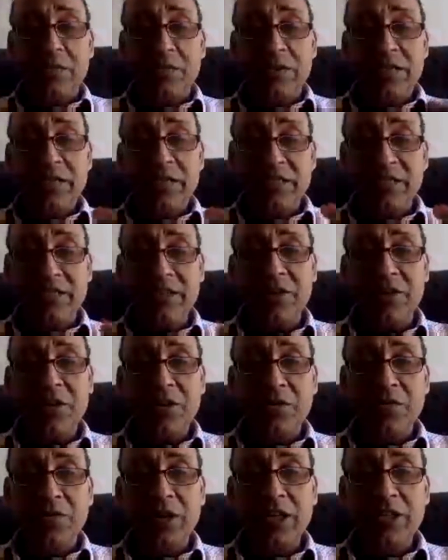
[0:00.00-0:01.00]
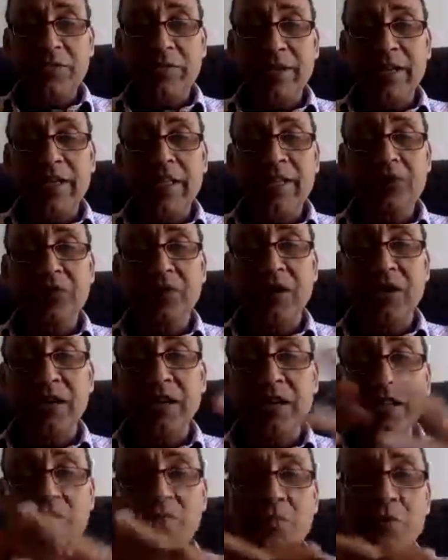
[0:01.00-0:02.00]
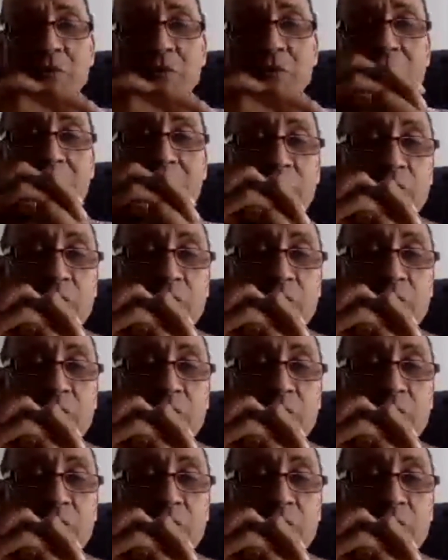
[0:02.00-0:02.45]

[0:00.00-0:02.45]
plus is equal to OH minus, water is pure and